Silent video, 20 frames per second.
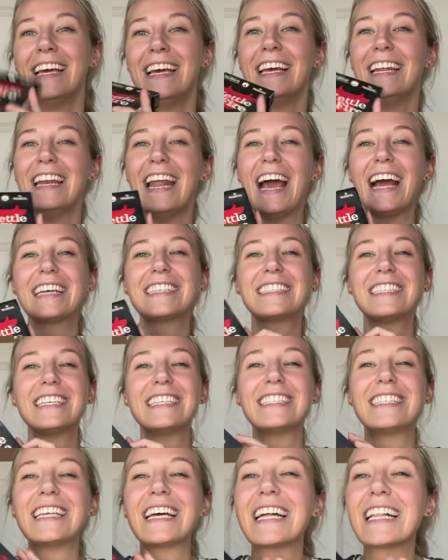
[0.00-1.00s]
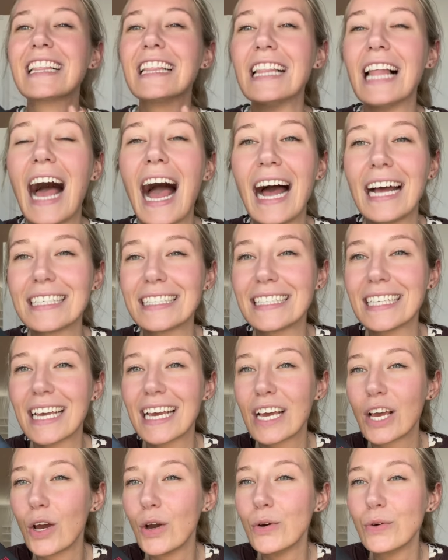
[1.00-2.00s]
Next is the
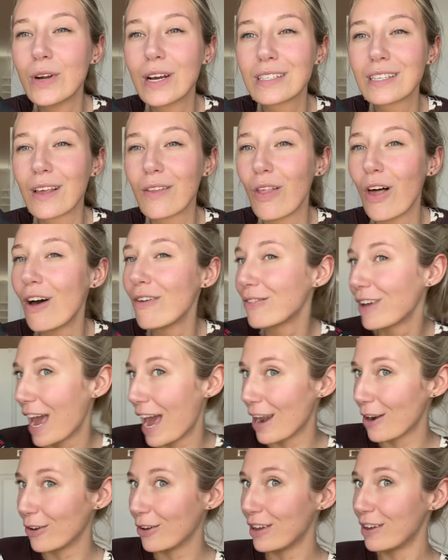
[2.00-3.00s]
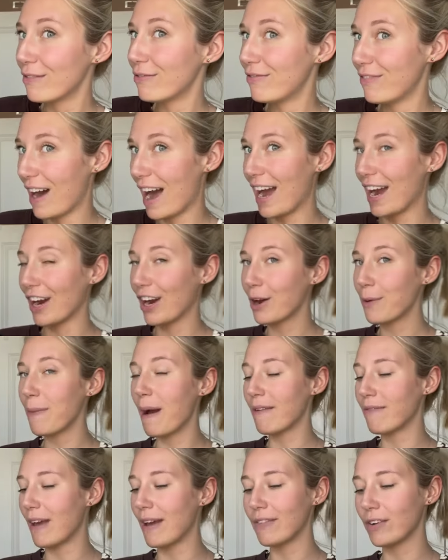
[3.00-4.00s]
classic, who doesn't love Kettle and Fire?
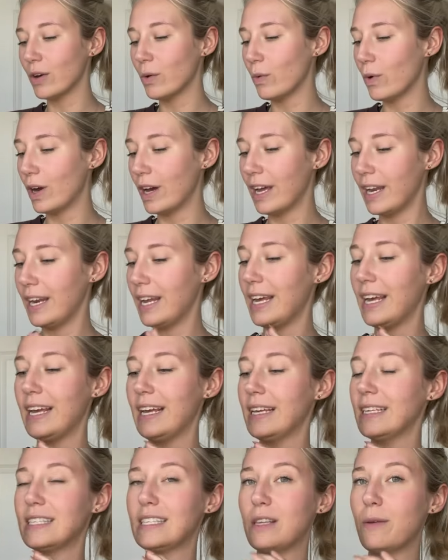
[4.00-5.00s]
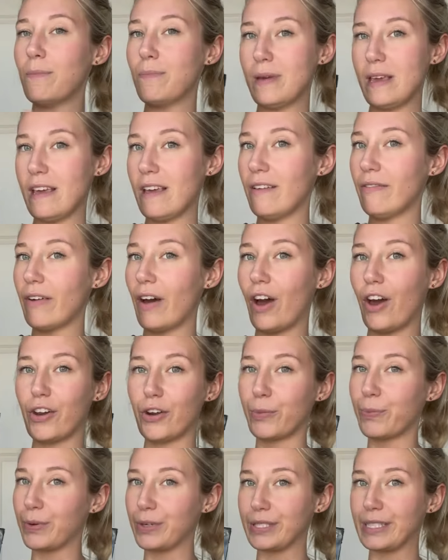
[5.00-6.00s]
My favorite one is the beef,
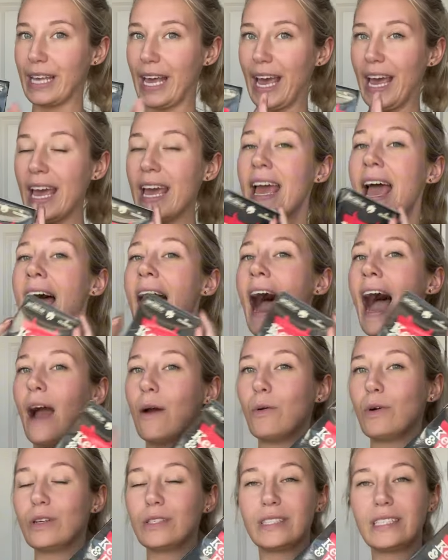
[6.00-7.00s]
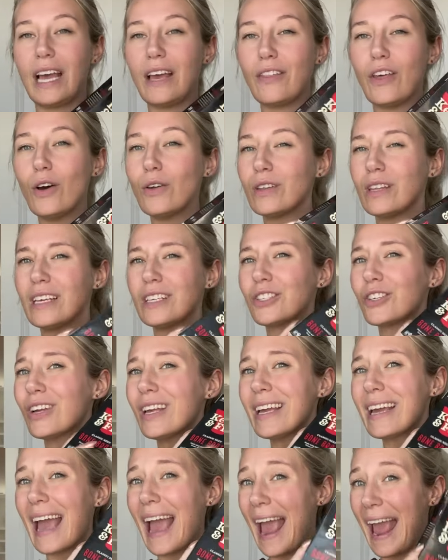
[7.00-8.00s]
100%. I will say though, these are
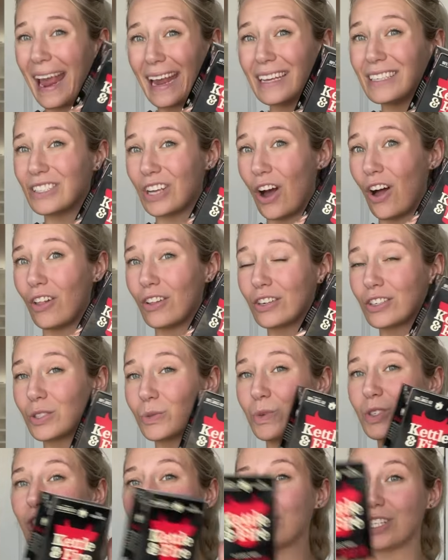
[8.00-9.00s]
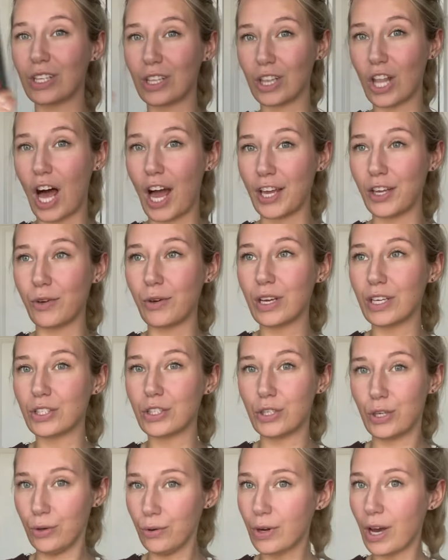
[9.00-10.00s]
like $8, which is a lot. You get
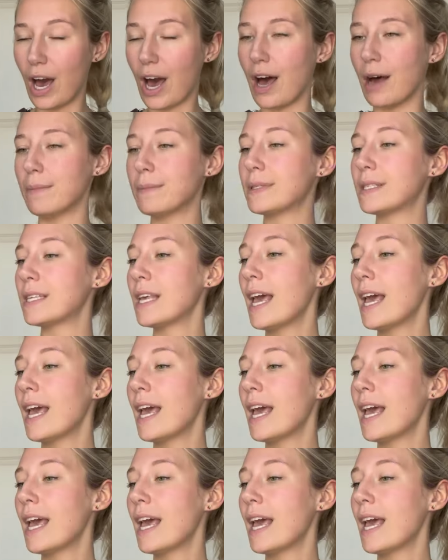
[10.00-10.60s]
2 cups.